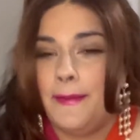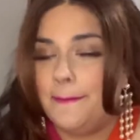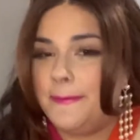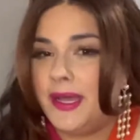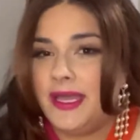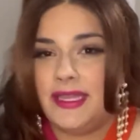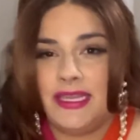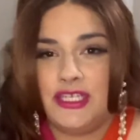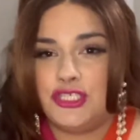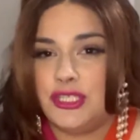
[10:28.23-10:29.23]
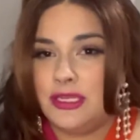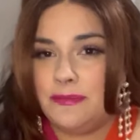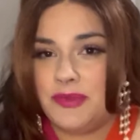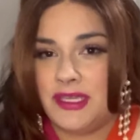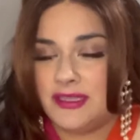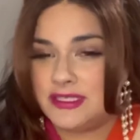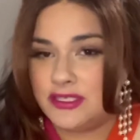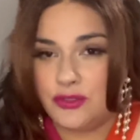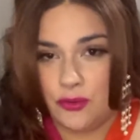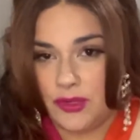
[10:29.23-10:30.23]
But it shouldn't be this
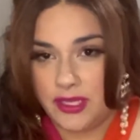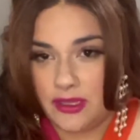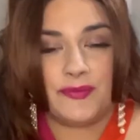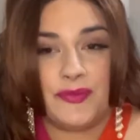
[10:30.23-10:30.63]
annoying.